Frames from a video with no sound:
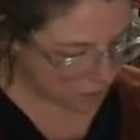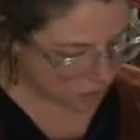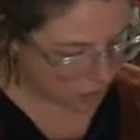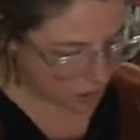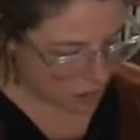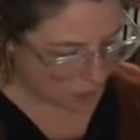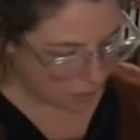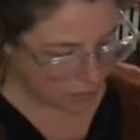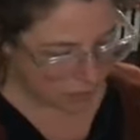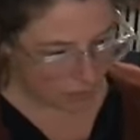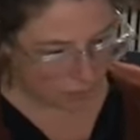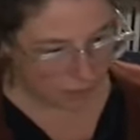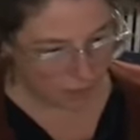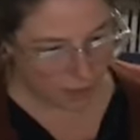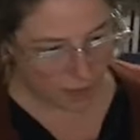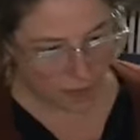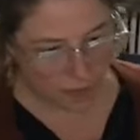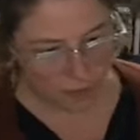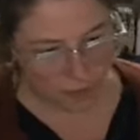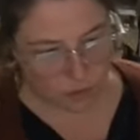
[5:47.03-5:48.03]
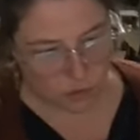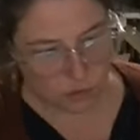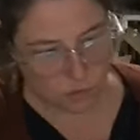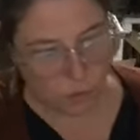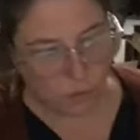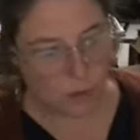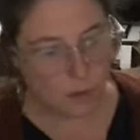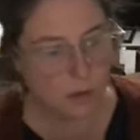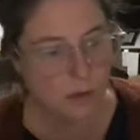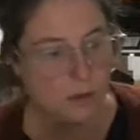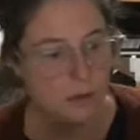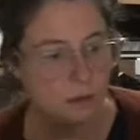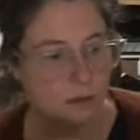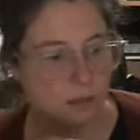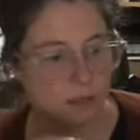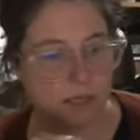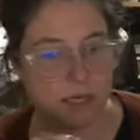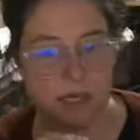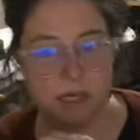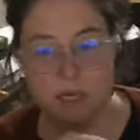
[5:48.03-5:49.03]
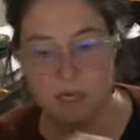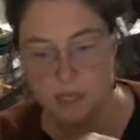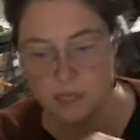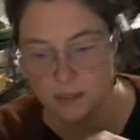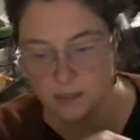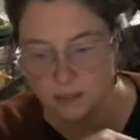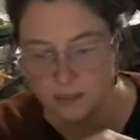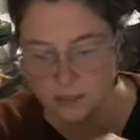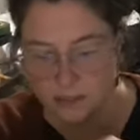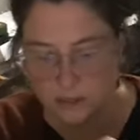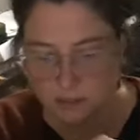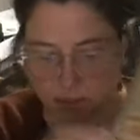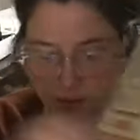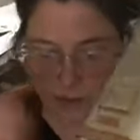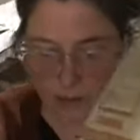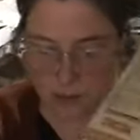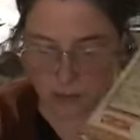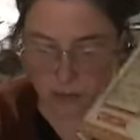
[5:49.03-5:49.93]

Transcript: showing the actual tins